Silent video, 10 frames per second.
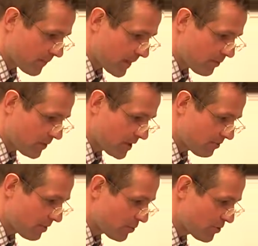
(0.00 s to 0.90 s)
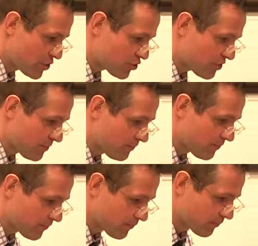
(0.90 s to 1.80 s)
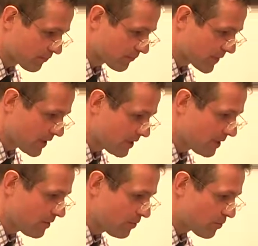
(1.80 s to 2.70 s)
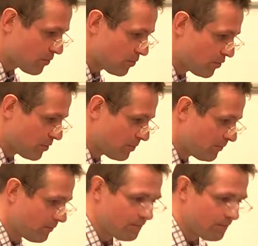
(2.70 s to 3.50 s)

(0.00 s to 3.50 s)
we have a question from